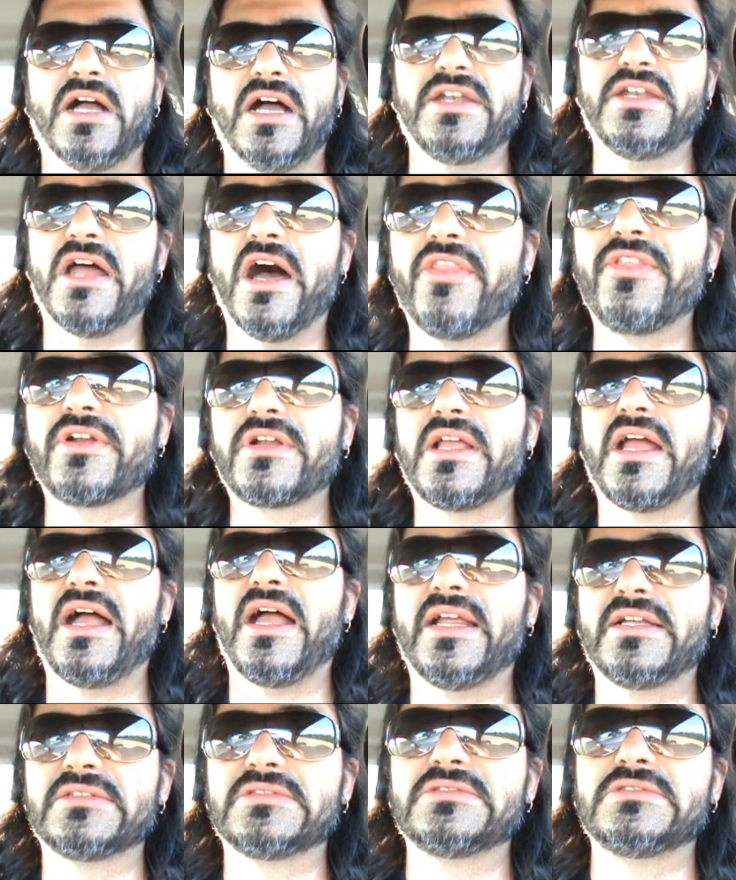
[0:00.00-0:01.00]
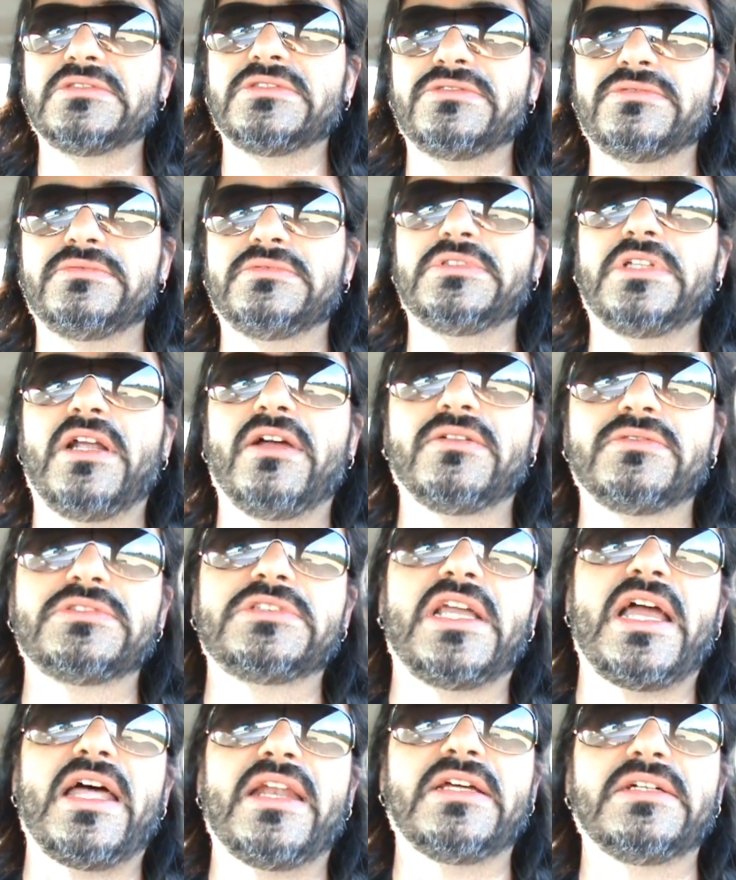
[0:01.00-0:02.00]
another guy. You know,
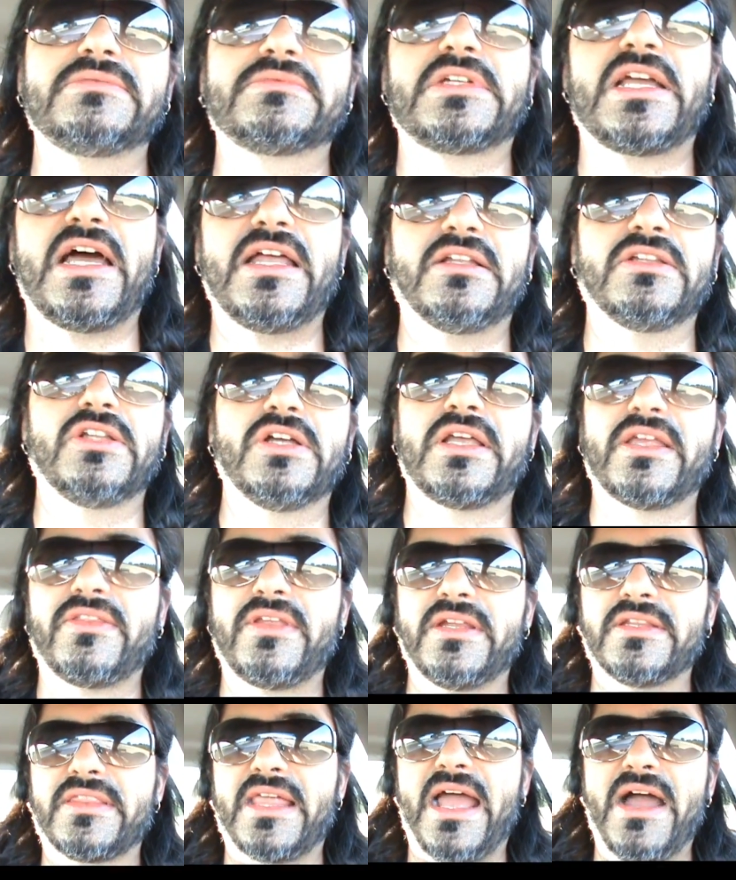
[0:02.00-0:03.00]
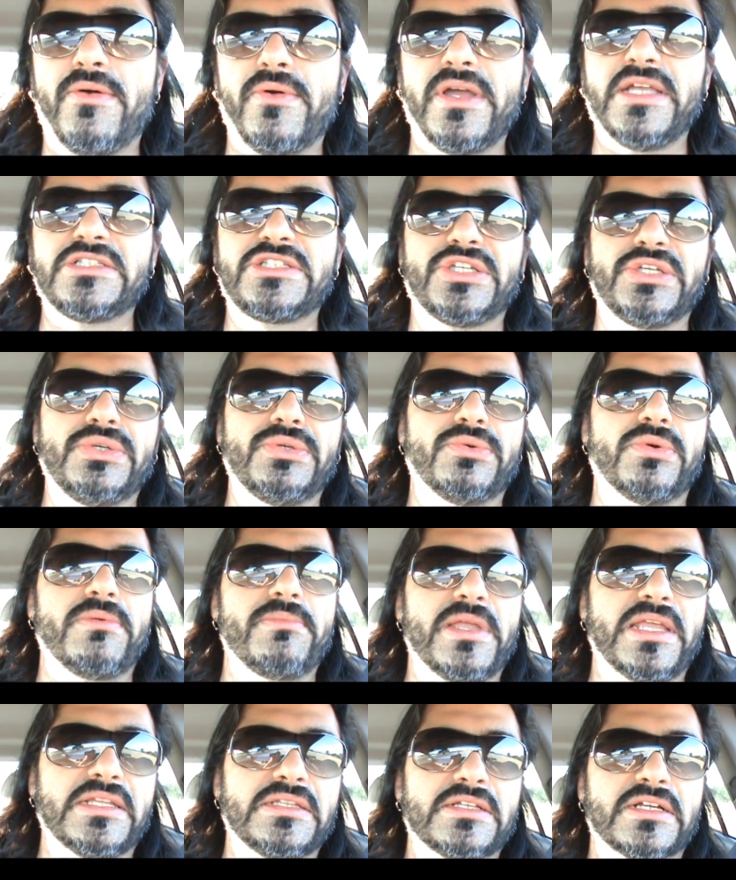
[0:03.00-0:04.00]
you got to kind of look at it that way too. I
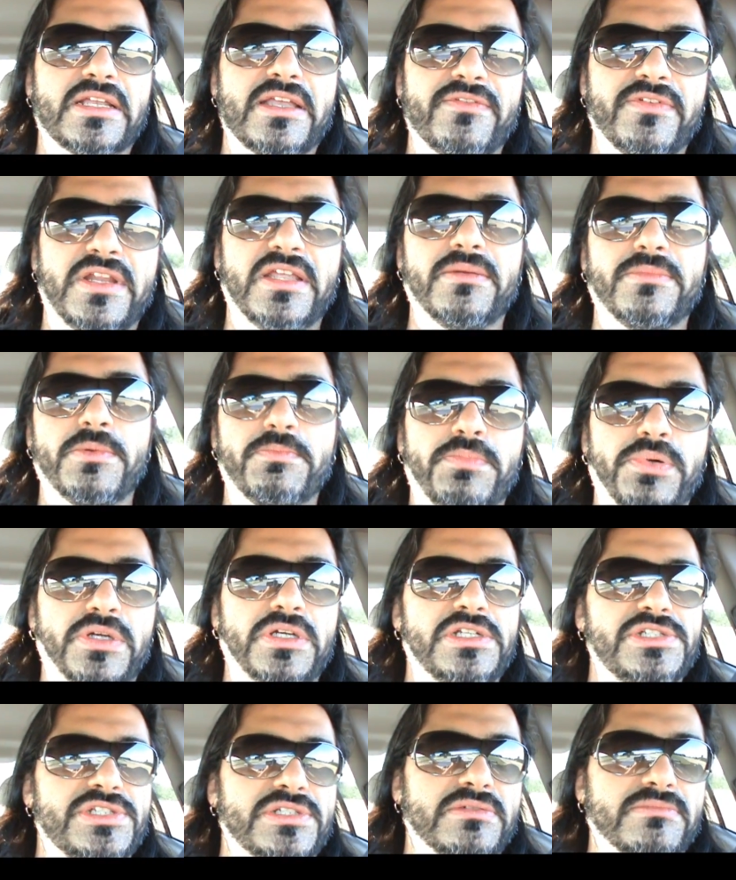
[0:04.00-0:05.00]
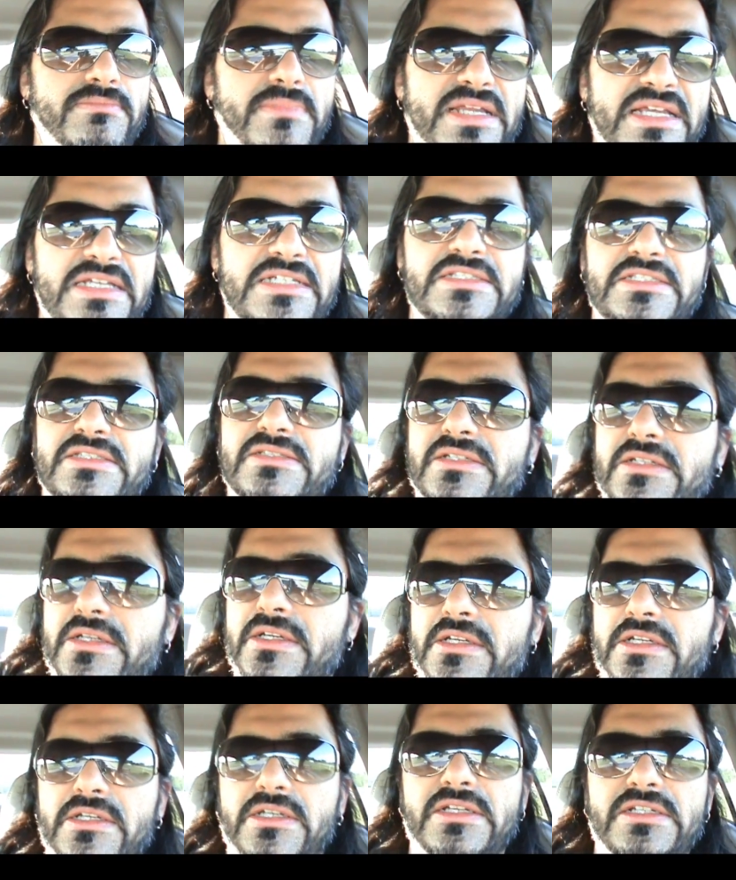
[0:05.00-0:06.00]
mean, they're giving him a push. Miz
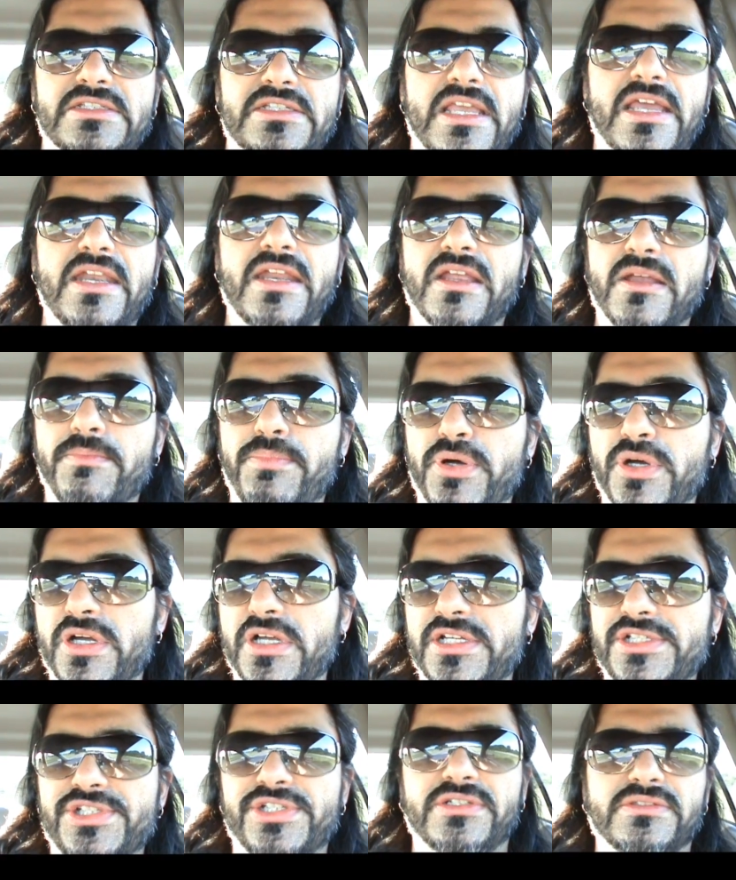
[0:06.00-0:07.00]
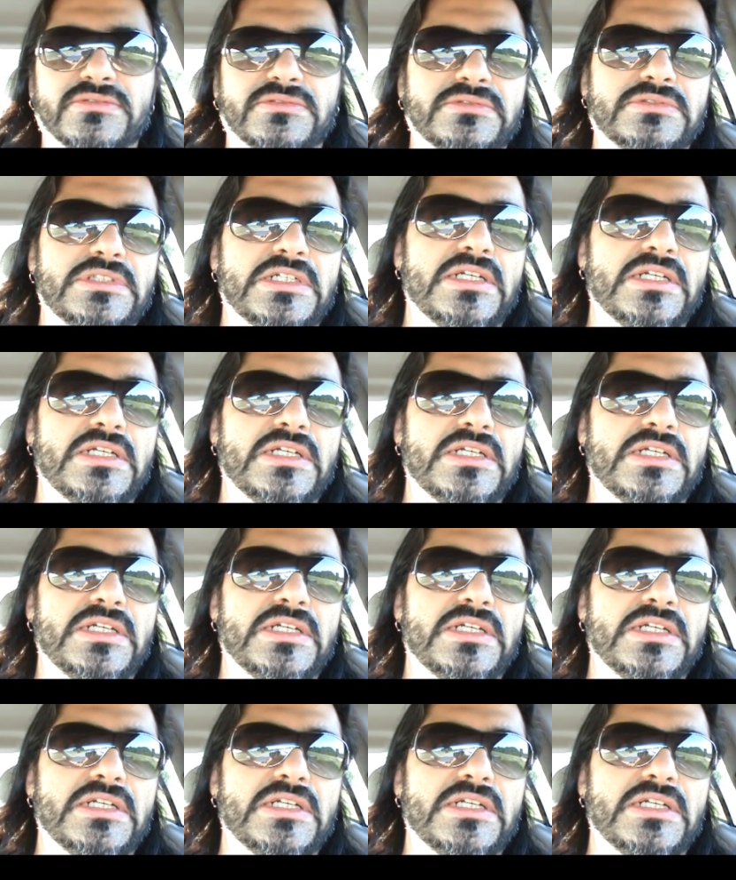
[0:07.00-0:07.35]
is getting a push, and